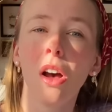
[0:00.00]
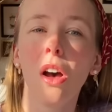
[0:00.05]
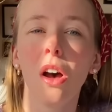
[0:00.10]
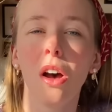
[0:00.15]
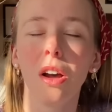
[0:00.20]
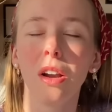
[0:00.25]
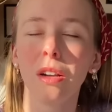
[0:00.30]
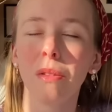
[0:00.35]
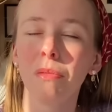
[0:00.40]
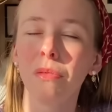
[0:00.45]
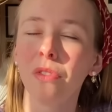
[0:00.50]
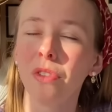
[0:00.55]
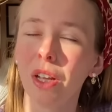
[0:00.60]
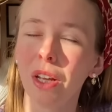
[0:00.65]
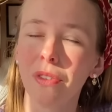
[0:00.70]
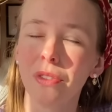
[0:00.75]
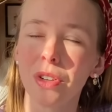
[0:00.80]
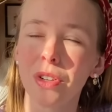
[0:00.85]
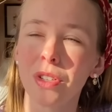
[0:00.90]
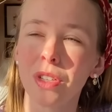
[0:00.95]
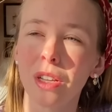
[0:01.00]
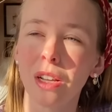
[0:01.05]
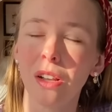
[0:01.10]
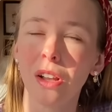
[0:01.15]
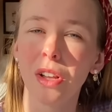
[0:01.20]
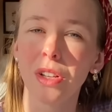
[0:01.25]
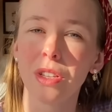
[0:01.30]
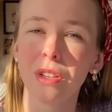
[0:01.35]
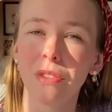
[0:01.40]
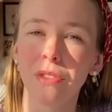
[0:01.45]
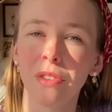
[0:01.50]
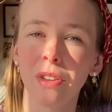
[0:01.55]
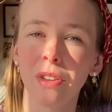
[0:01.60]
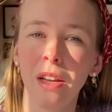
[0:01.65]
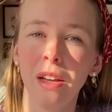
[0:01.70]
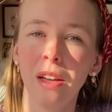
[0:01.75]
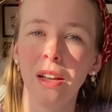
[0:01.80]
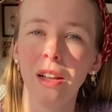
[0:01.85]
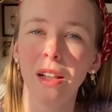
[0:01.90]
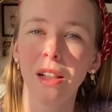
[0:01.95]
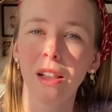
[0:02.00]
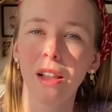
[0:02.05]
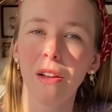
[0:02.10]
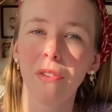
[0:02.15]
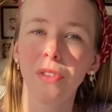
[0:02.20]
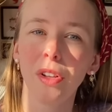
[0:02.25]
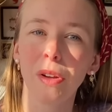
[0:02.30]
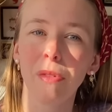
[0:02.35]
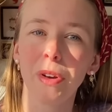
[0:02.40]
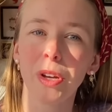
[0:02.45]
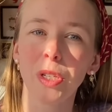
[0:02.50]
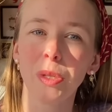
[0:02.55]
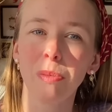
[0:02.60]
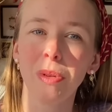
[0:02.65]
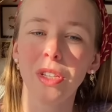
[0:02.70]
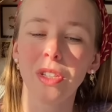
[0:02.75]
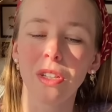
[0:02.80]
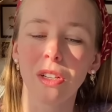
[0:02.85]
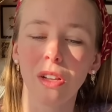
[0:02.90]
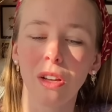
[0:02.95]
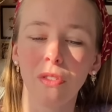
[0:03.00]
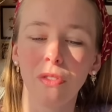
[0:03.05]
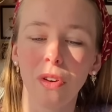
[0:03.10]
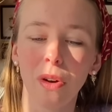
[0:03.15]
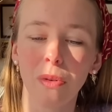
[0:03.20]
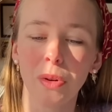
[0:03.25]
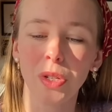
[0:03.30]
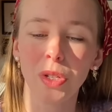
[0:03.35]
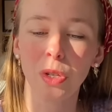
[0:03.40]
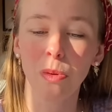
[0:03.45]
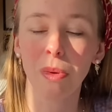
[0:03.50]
autumn flavors, and lots of lovely recipes to look forward to.